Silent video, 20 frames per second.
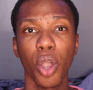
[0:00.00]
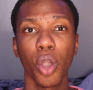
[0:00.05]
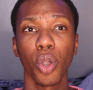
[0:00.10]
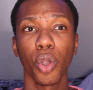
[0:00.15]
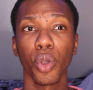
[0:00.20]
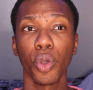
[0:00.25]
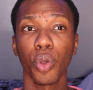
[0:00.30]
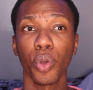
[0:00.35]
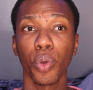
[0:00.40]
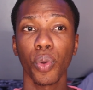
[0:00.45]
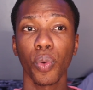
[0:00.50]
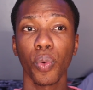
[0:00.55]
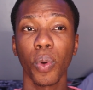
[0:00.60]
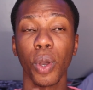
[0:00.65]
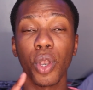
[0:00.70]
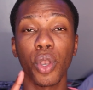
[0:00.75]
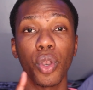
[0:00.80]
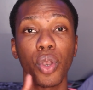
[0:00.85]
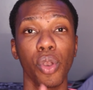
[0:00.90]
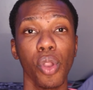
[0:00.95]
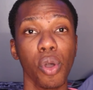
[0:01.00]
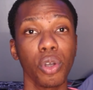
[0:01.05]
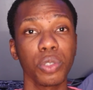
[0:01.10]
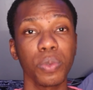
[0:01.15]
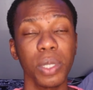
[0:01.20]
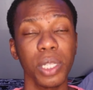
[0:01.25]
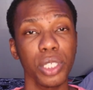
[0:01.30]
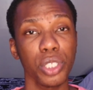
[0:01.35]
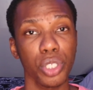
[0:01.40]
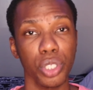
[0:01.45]
who knows
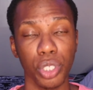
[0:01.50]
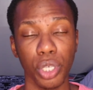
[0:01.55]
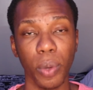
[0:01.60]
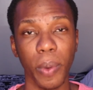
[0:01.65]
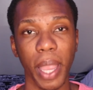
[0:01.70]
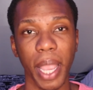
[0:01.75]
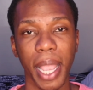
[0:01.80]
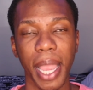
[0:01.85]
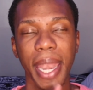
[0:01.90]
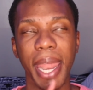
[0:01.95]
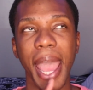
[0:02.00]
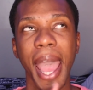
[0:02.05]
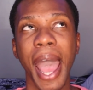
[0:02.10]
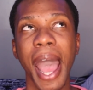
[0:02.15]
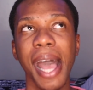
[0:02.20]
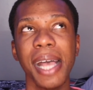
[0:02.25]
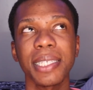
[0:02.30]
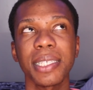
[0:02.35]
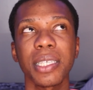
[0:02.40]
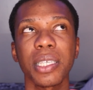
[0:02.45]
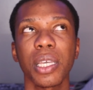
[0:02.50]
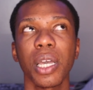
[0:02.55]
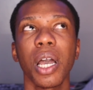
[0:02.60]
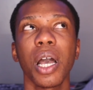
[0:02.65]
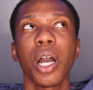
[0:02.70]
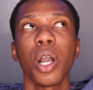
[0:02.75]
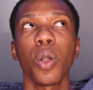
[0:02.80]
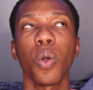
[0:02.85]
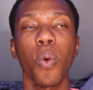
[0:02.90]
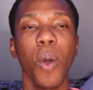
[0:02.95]
what he's doing and ask
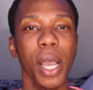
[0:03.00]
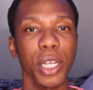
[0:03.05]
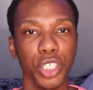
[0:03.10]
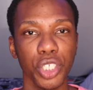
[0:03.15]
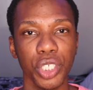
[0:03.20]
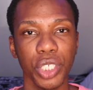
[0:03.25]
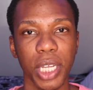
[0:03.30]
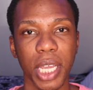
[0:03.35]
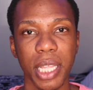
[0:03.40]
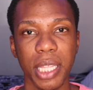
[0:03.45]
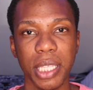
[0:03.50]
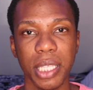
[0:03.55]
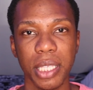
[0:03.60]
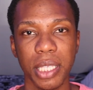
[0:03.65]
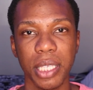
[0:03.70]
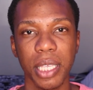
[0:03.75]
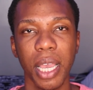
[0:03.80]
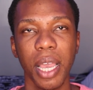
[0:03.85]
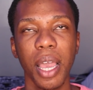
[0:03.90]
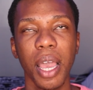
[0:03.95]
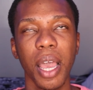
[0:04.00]
questions.